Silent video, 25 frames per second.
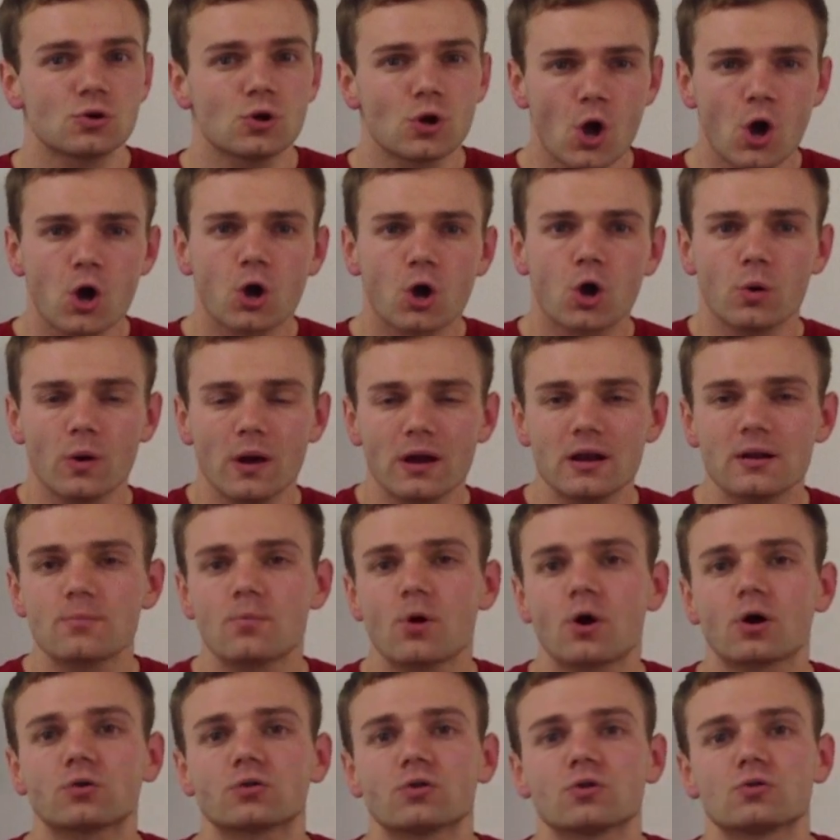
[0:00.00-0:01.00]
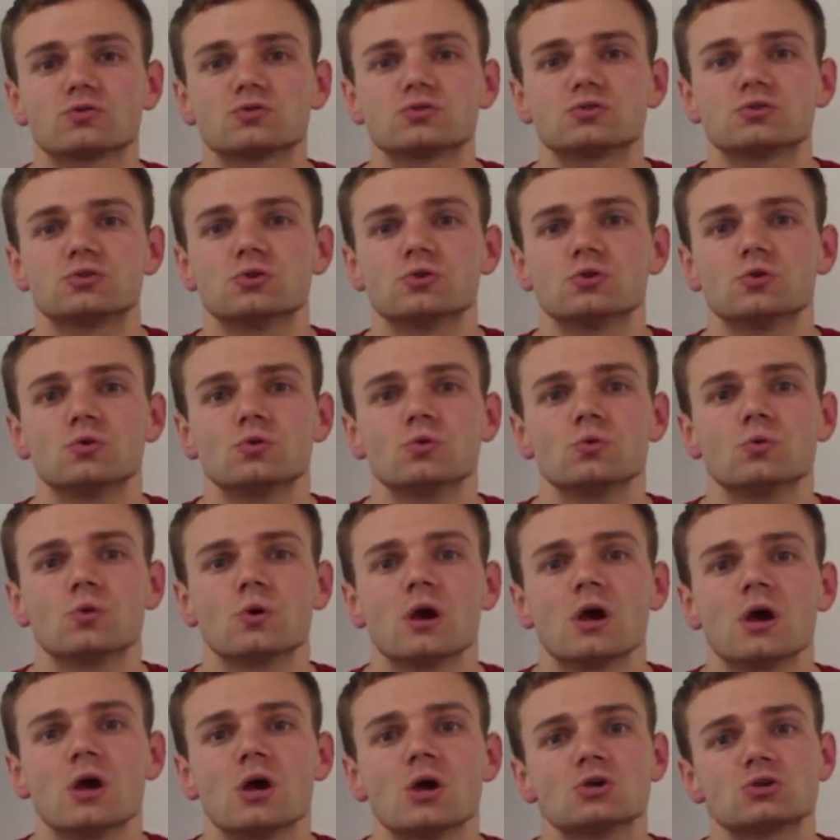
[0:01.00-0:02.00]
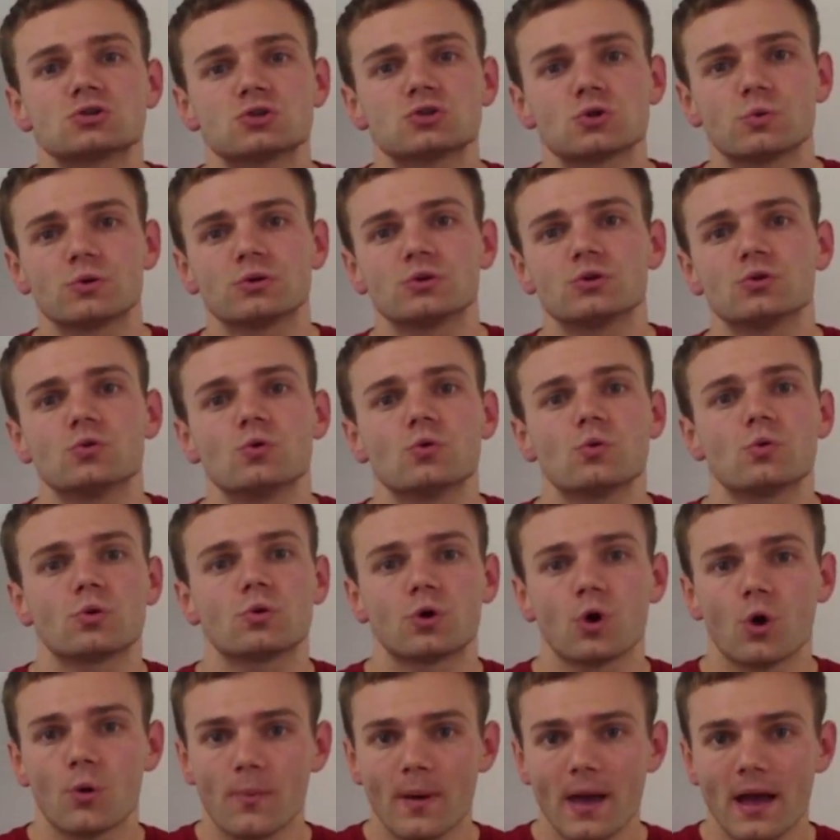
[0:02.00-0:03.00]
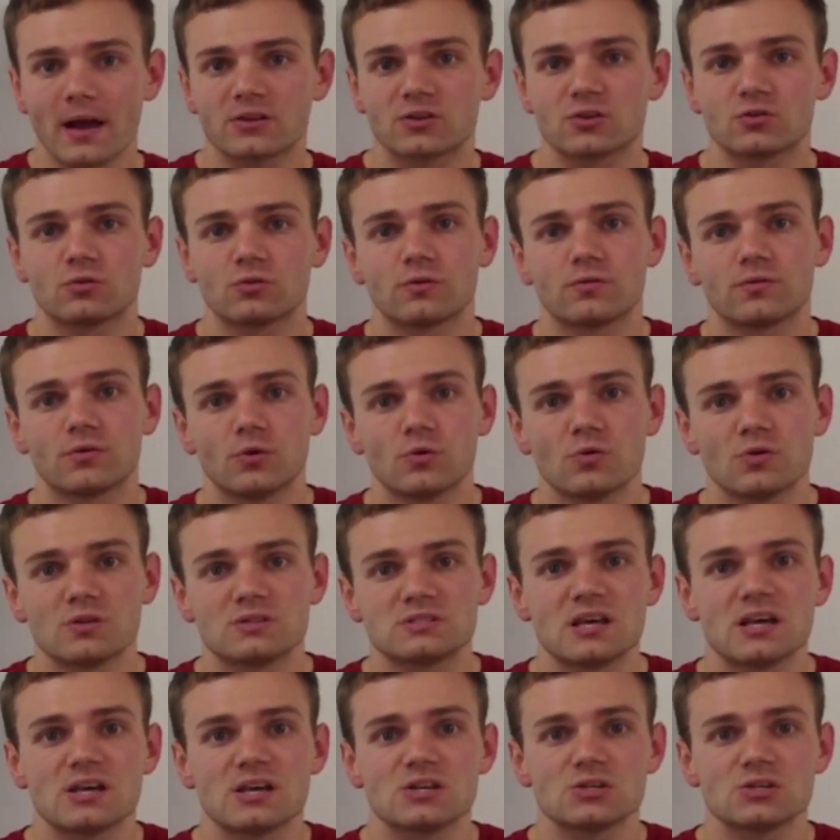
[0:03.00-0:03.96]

go ahead and mark those too. So when you go back to review the test,